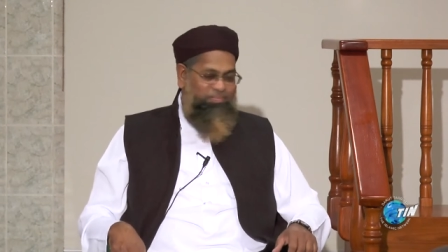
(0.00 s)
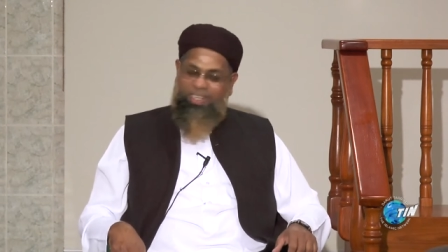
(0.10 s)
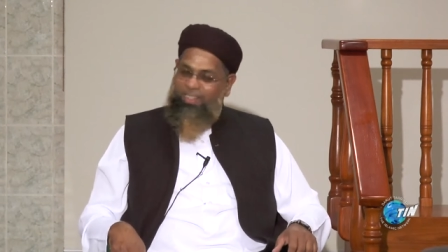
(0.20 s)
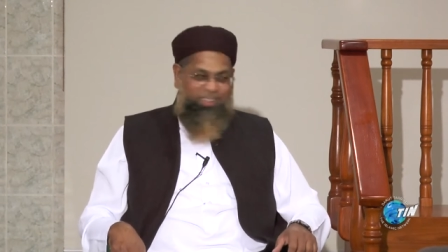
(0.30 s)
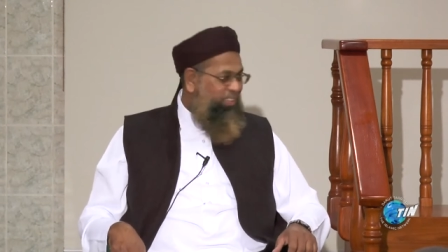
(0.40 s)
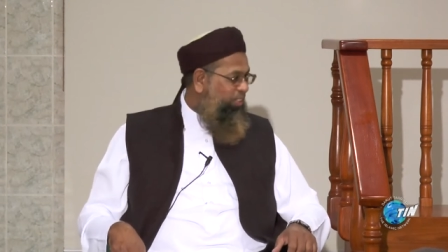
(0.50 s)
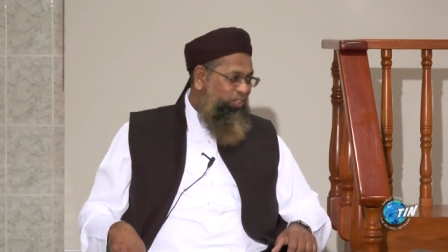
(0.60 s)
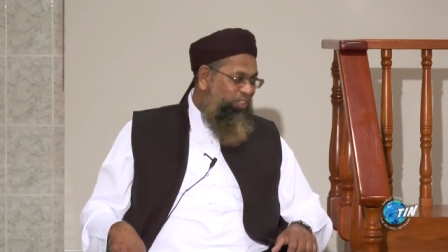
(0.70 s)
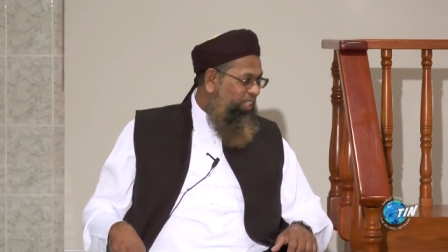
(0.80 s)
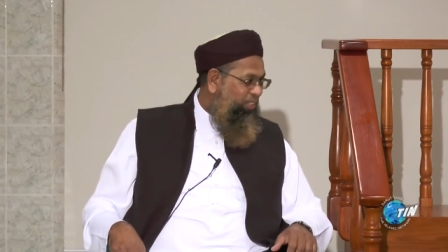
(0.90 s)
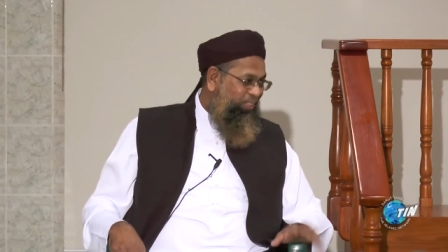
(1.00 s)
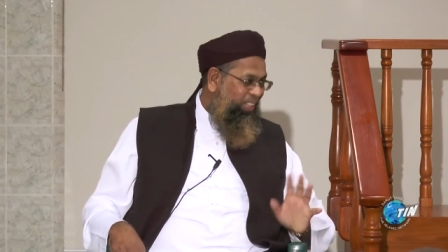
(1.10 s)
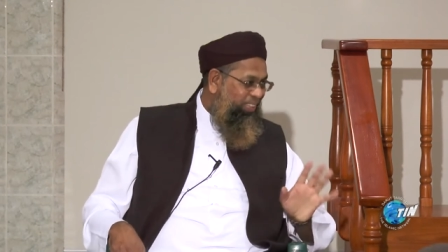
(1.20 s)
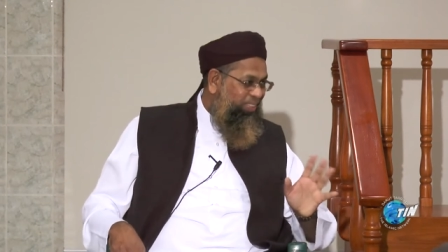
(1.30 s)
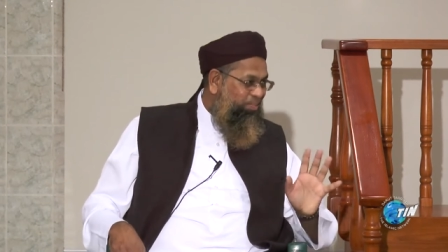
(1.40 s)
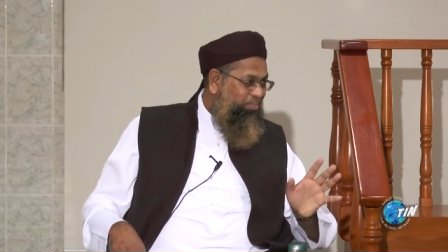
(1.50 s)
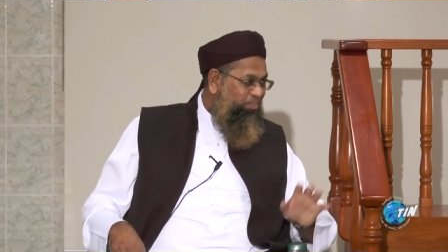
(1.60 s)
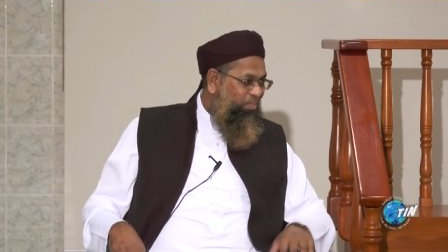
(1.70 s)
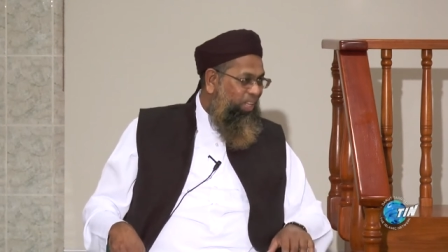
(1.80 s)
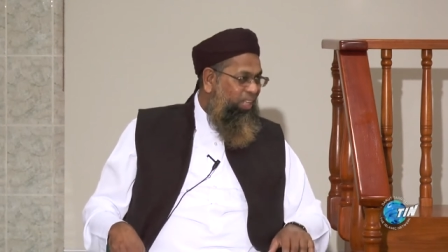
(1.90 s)
Allah says, You can't do that.
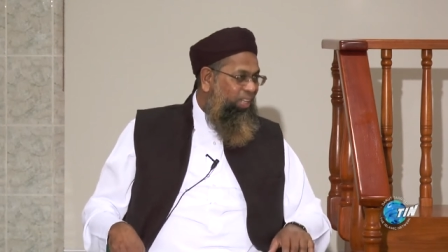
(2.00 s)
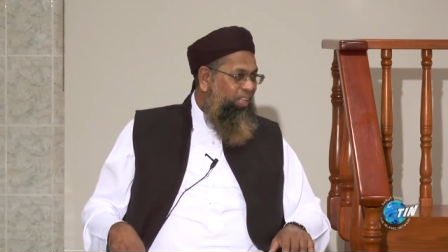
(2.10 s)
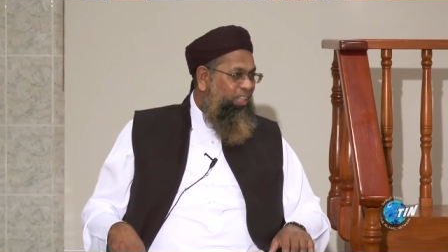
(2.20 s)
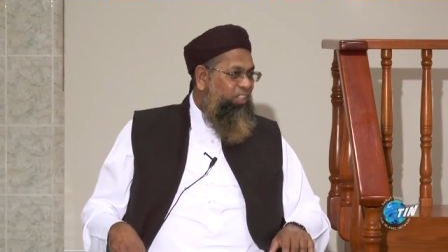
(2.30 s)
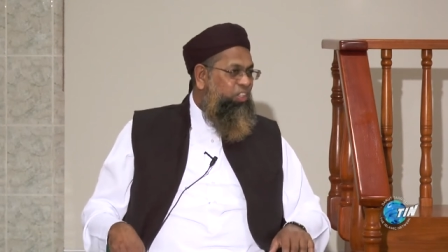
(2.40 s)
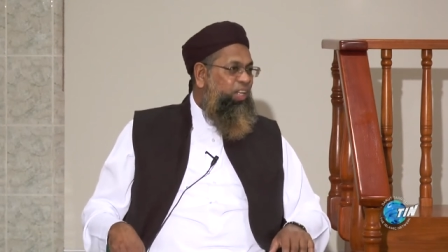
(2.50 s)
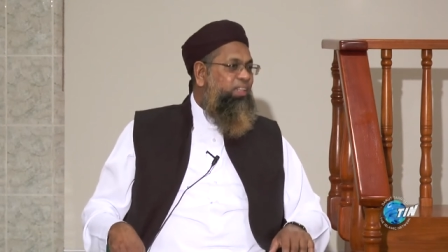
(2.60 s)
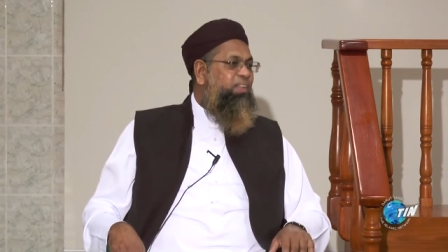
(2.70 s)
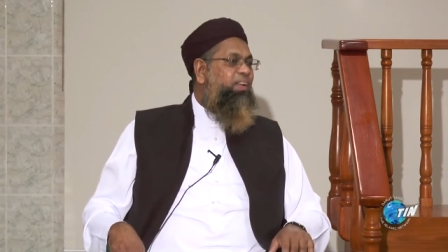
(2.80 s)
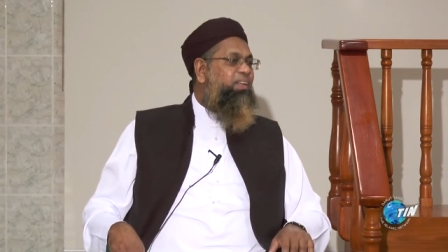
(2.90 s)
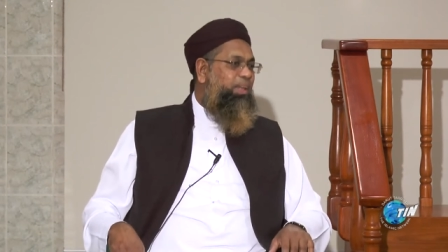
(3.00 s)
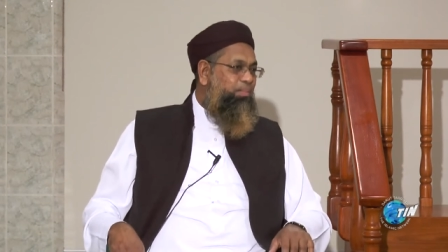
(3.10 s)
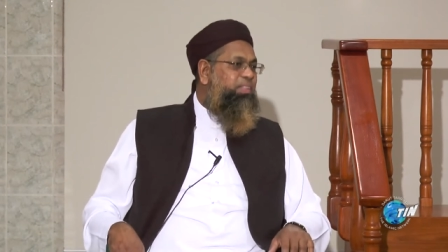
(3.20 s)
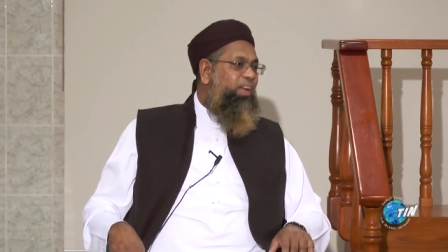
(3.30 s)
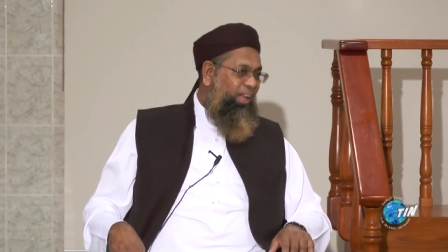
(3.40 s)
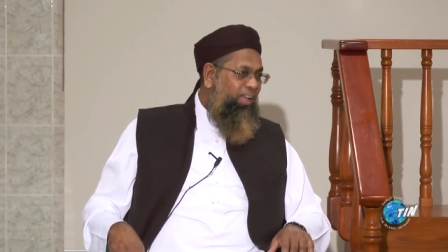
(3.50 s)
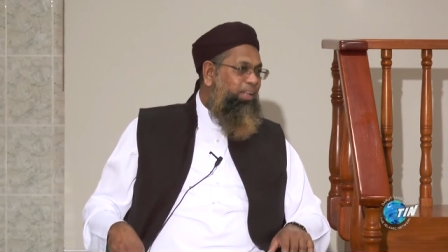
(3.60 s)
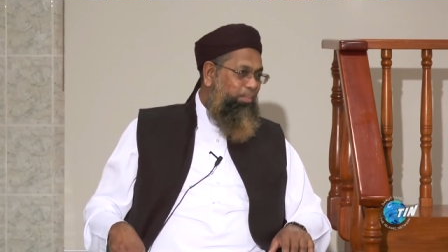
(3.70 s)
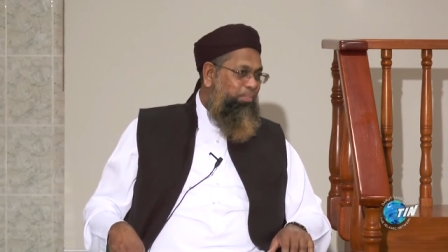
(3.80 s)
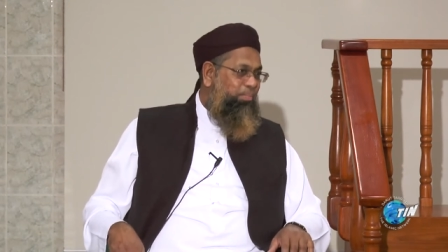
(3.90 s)
Shaitan came to
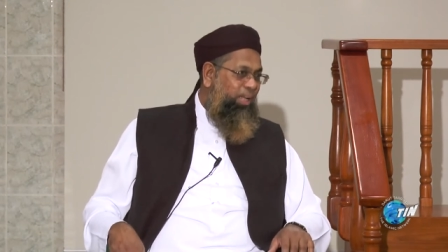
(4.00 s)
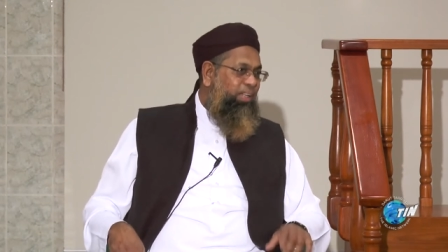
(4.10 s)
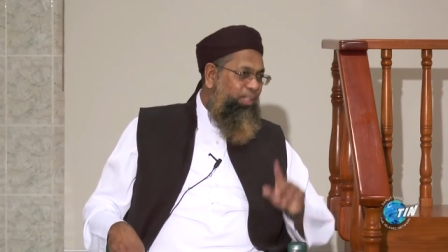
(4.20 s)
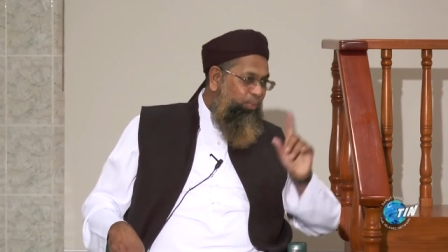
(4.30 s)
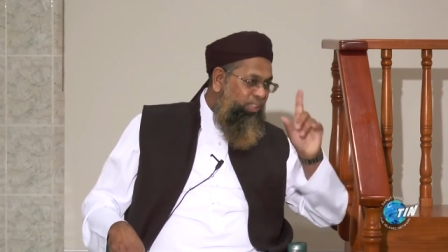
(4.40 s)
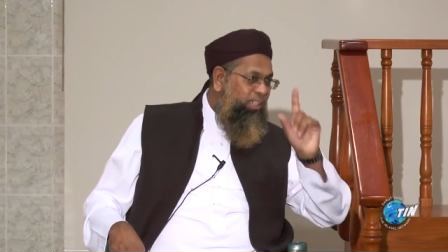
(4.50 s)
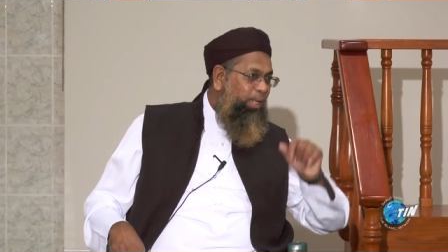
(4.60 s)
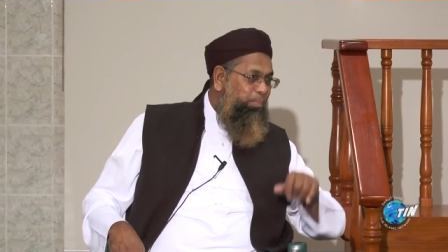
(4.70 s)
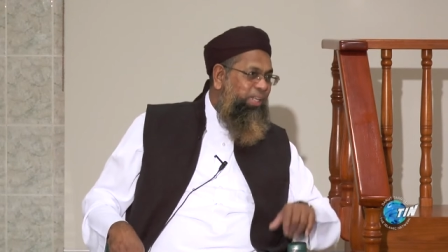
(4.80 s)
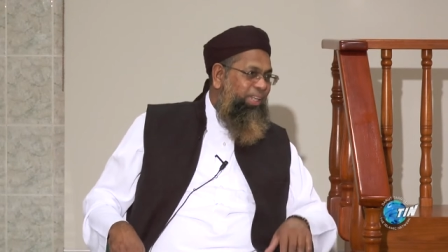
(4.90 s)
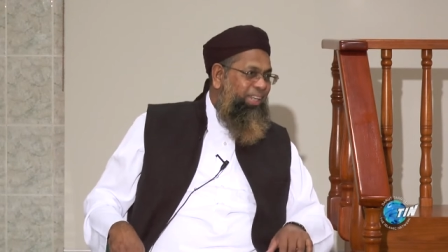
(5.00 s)
Adam and he was a Nabi.